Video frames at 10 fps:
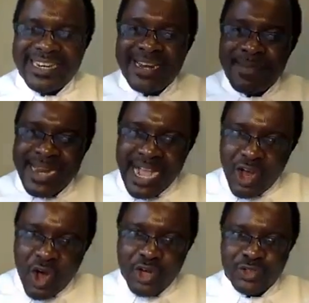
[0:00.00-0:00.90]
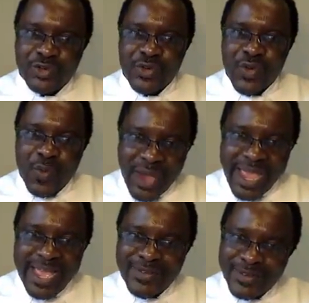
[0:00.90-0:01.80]
the criminal court
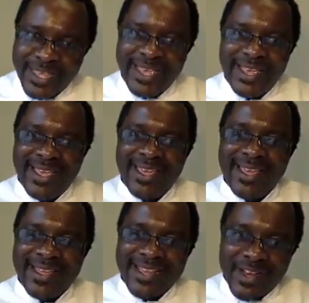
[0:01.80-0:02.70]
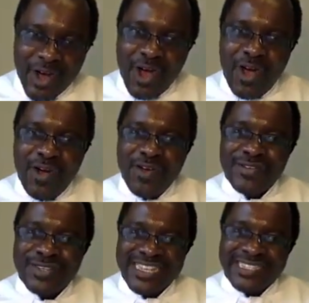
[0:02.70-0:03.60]
where today they
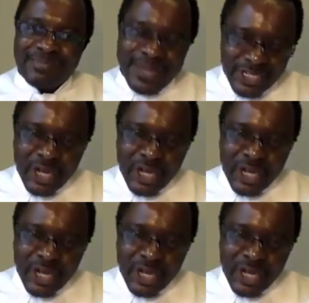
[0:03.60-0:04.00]
call these